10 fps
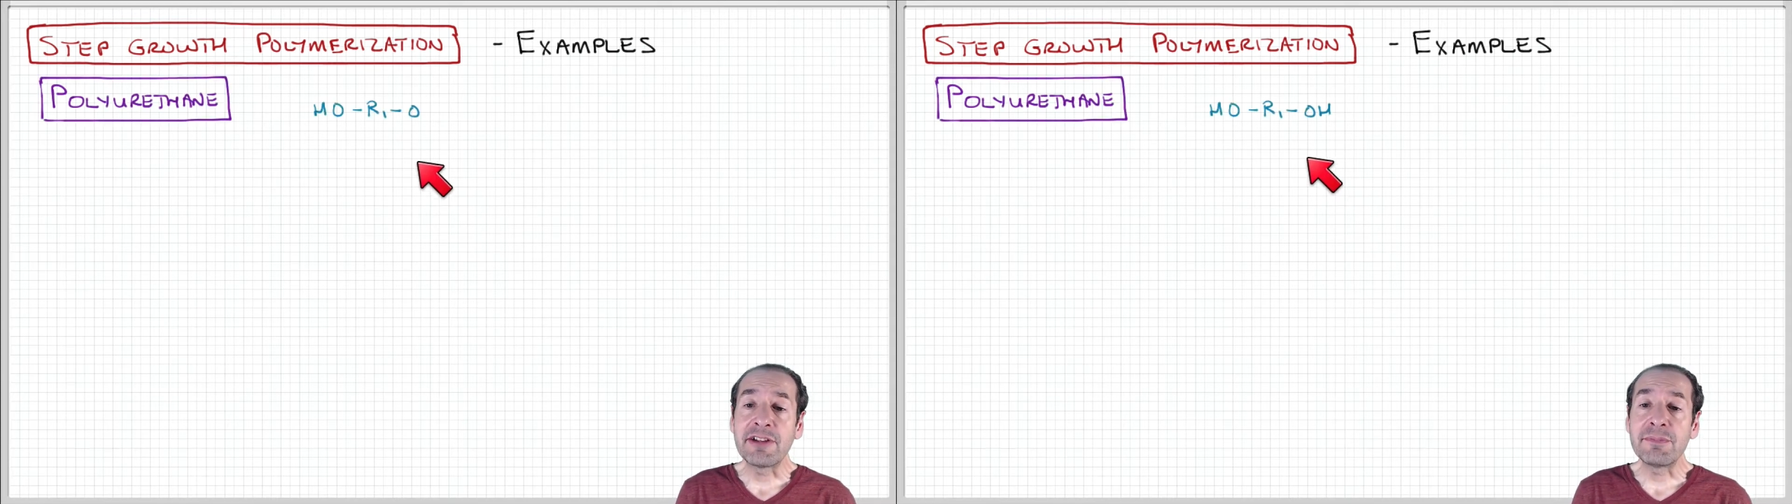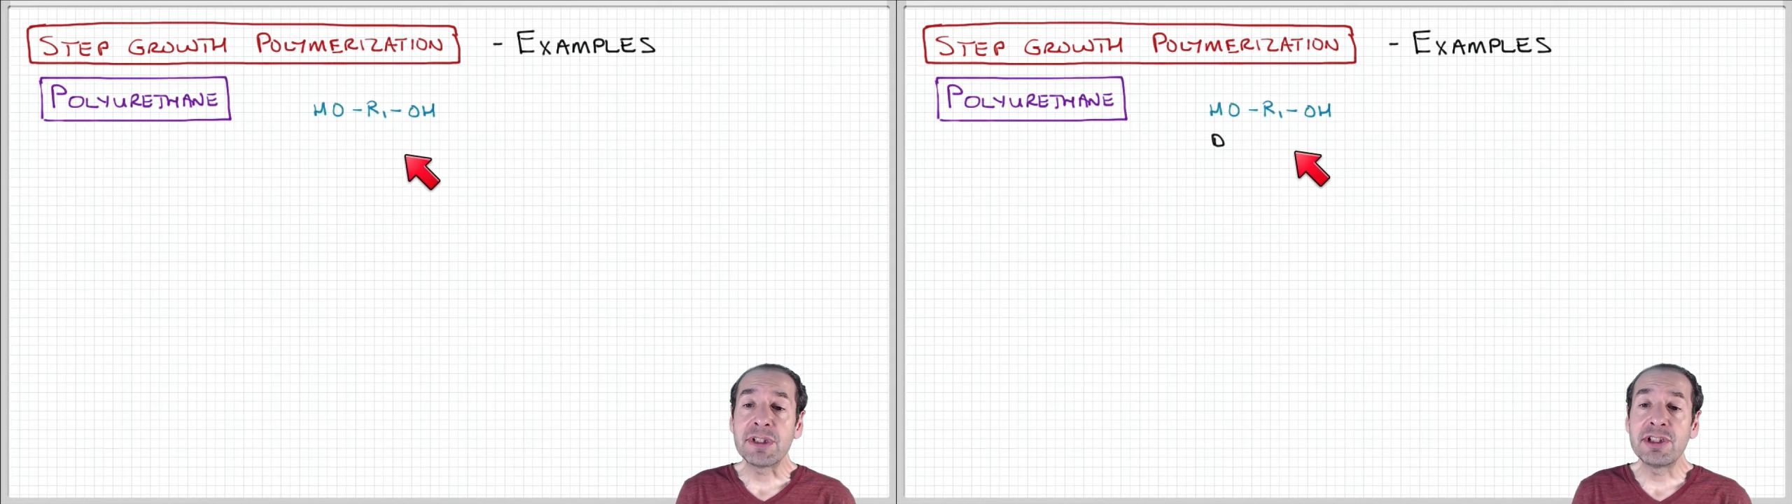
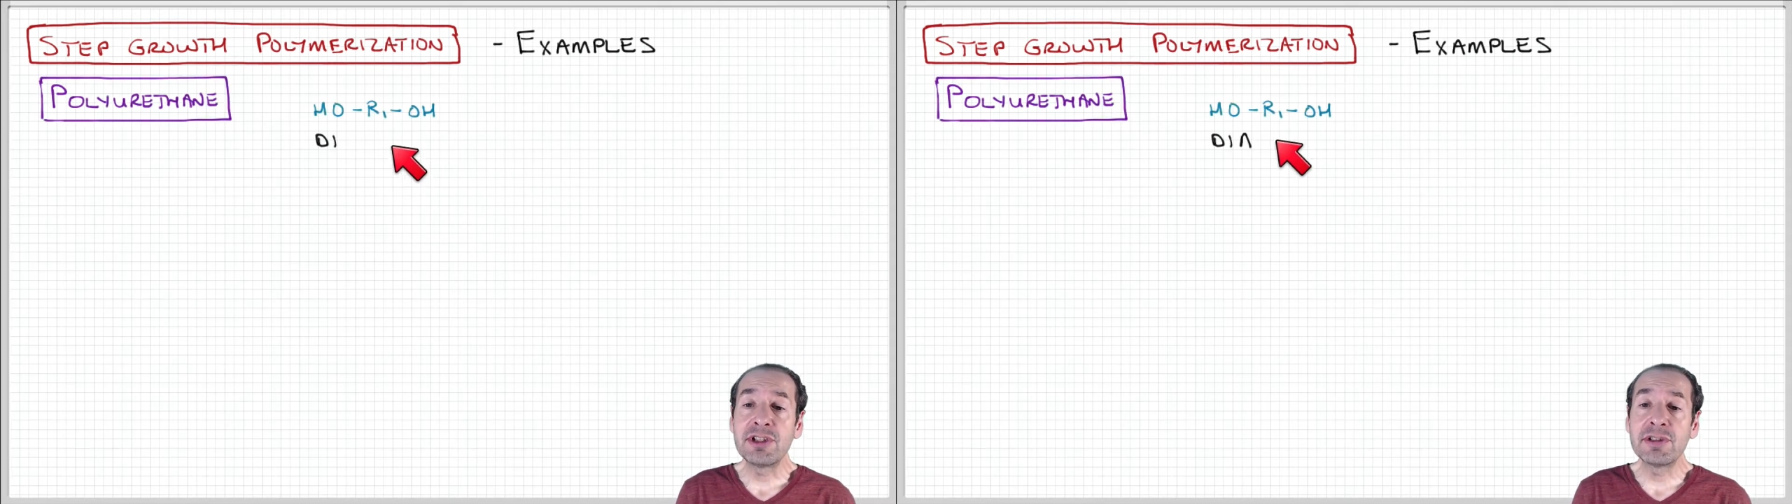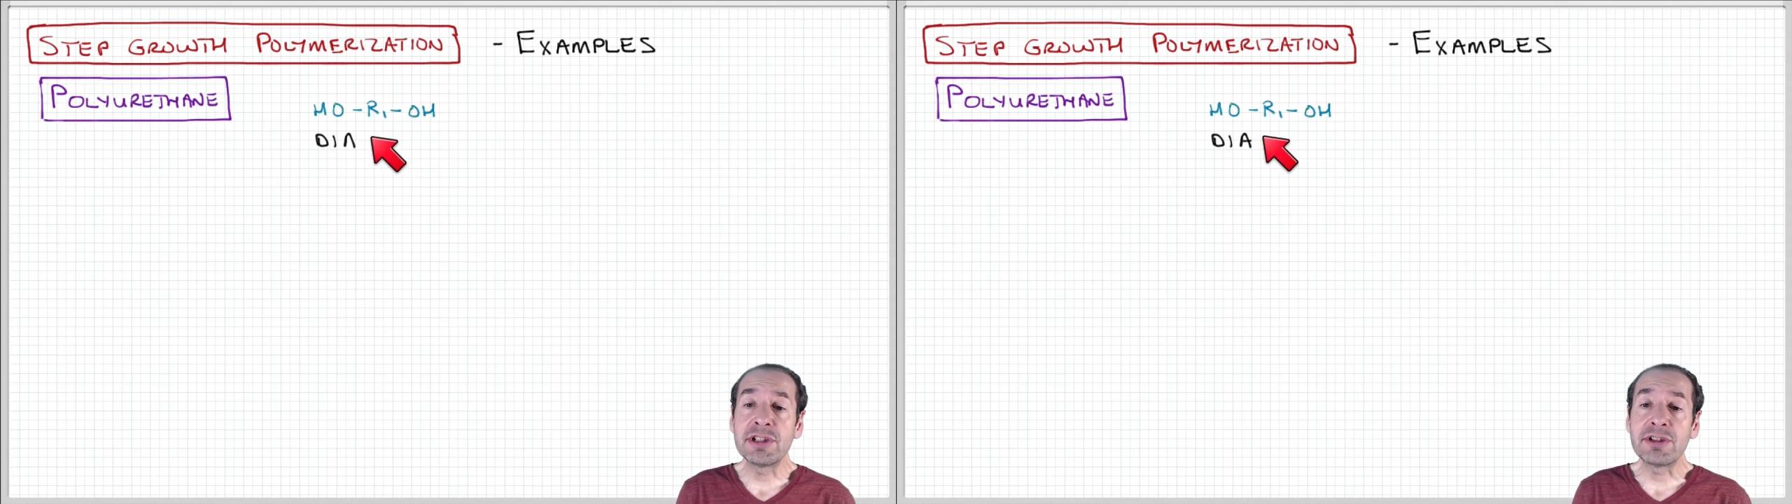
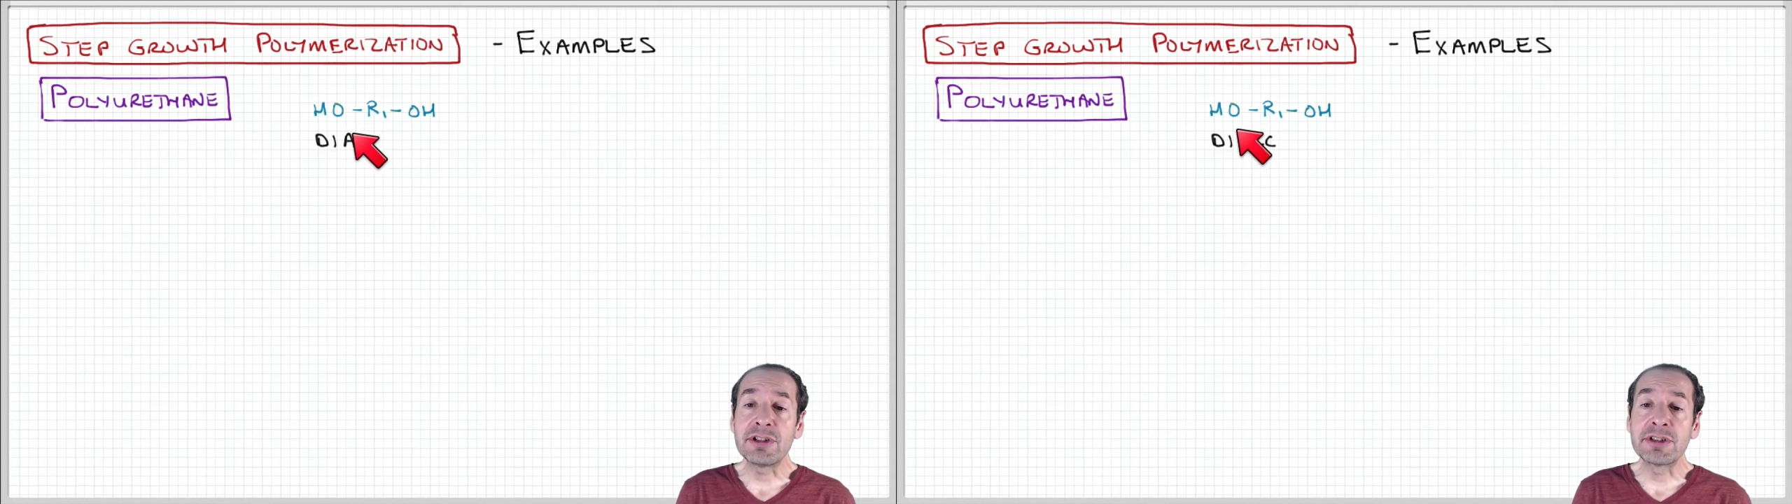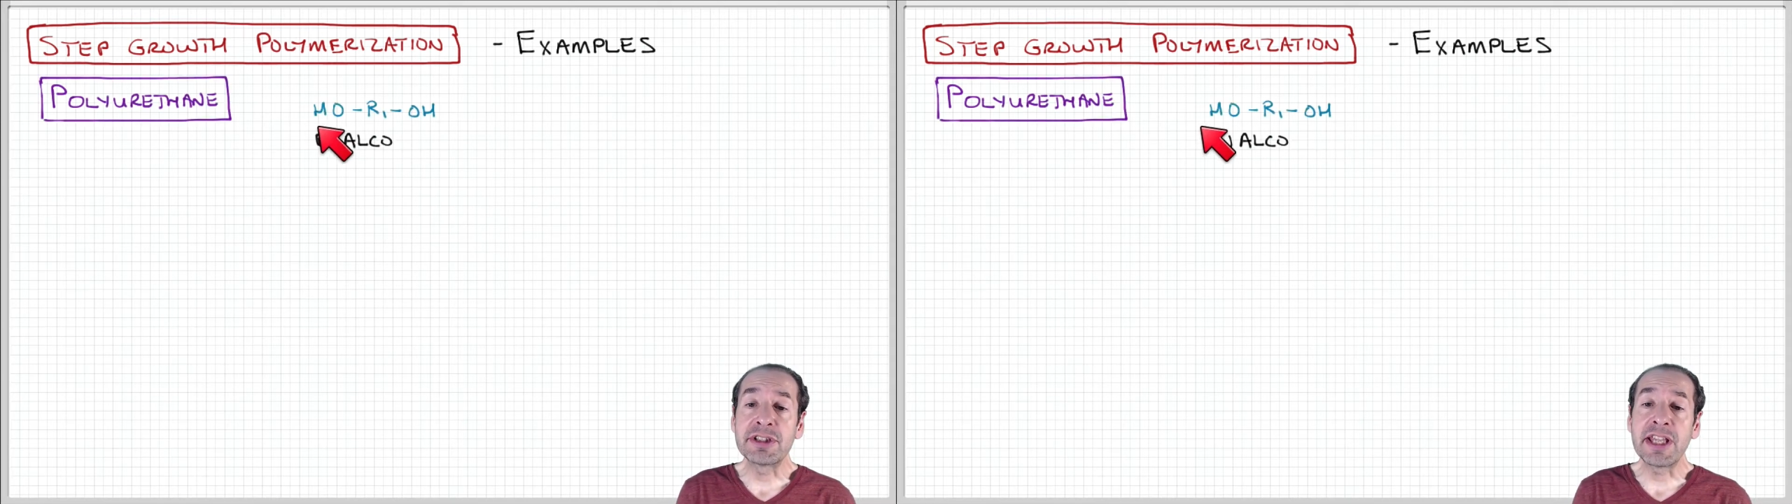
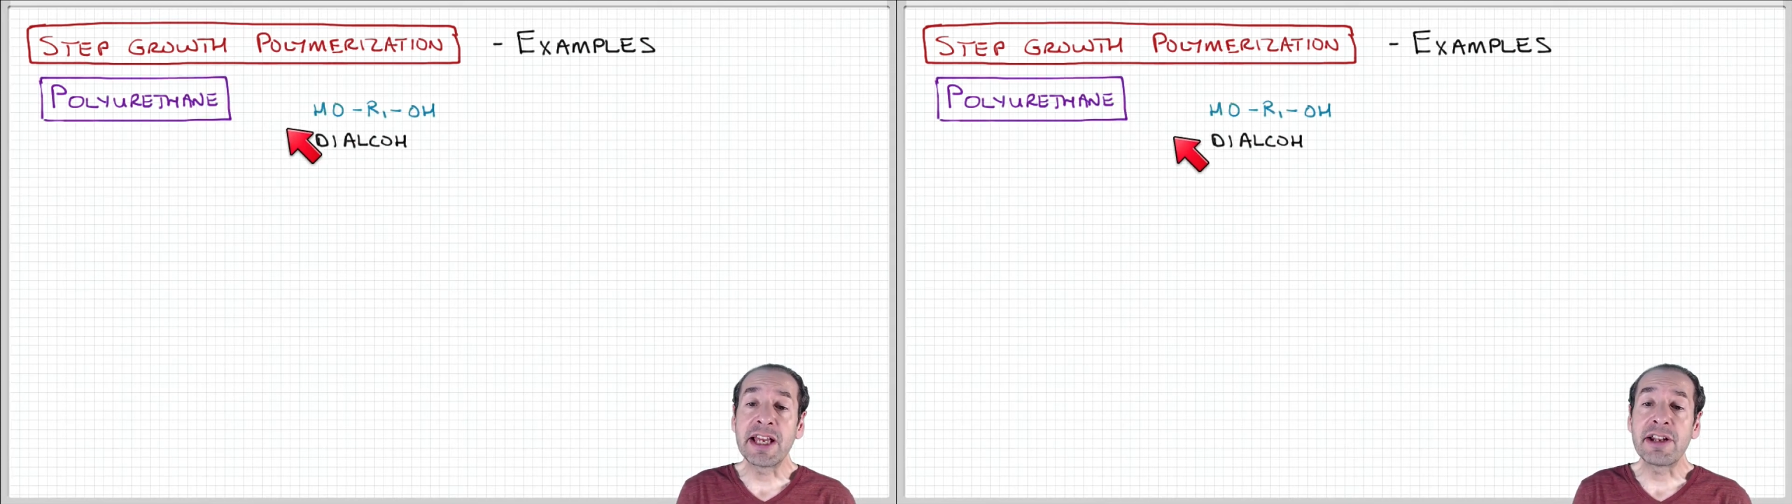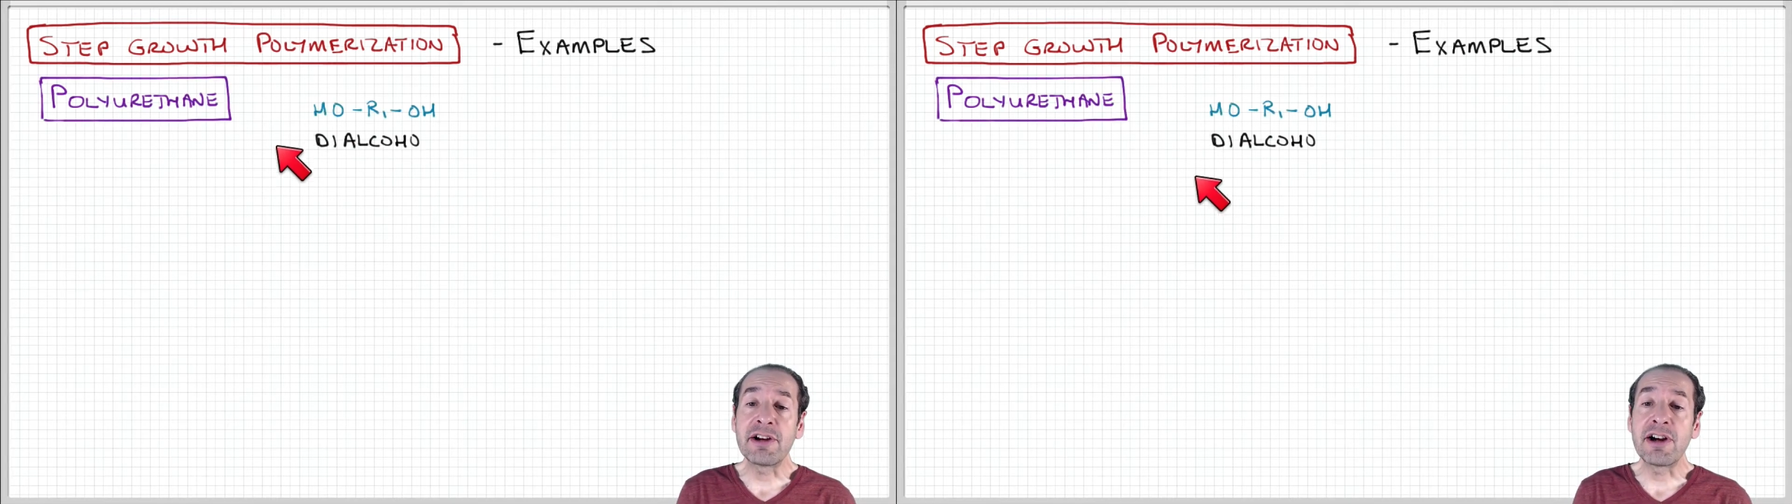materials
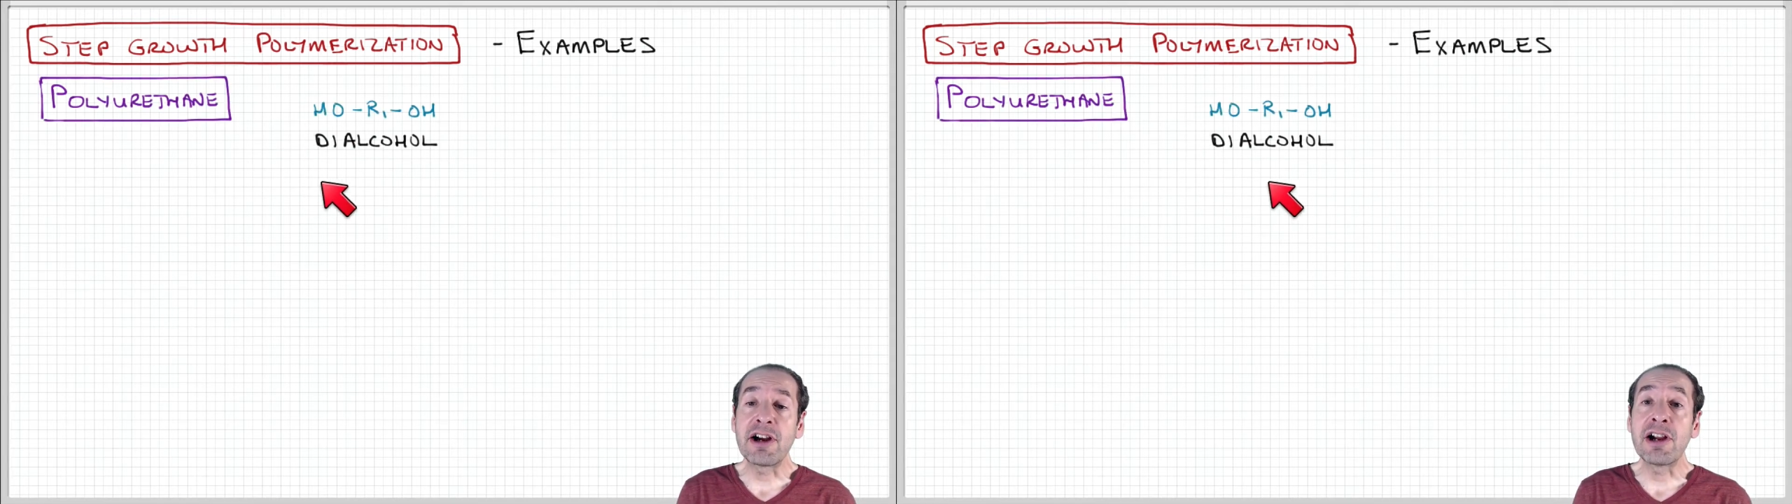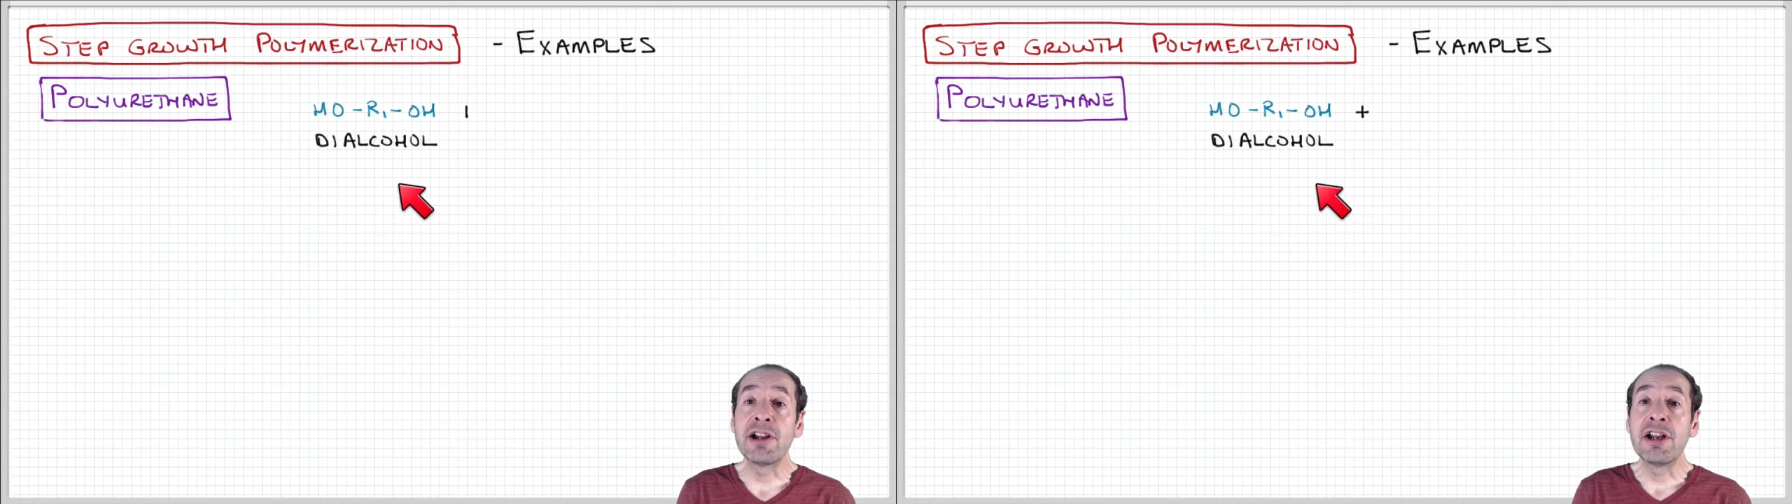that are